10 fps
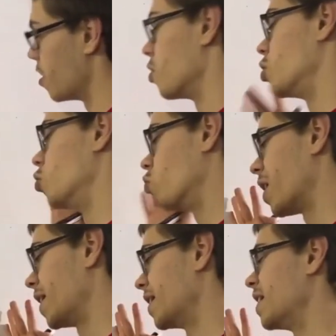to
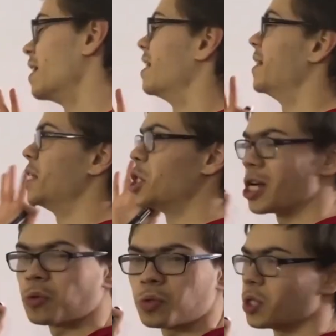write the
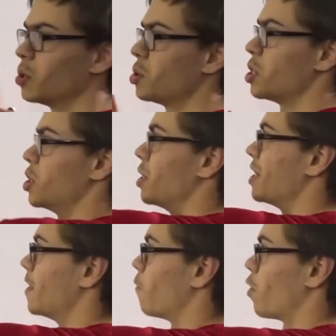general solution to this
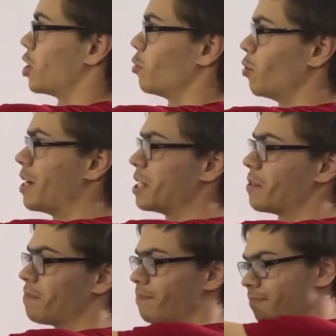differential equation.
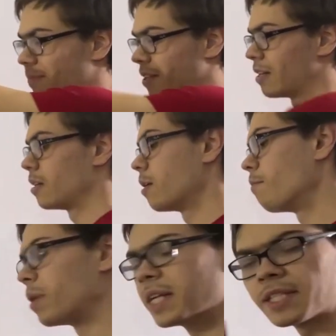
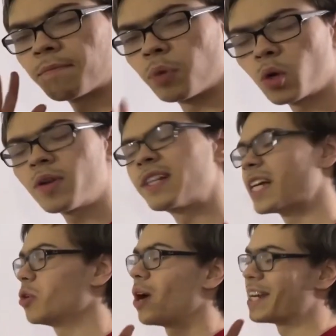But it's important that
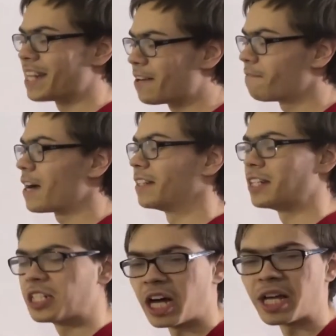you identify the
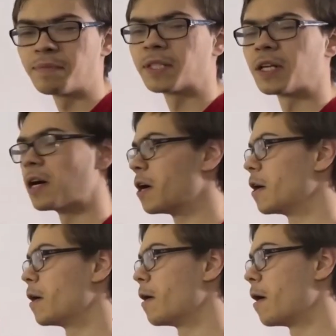types
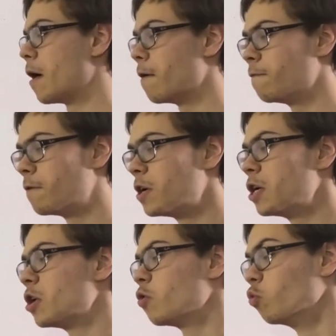of
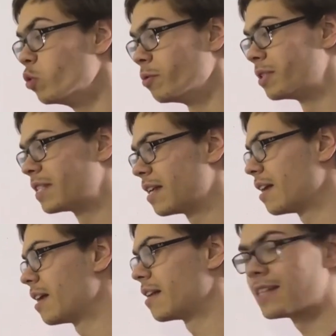roots
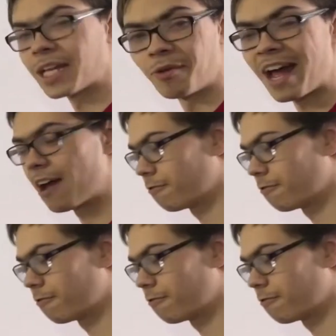that you have.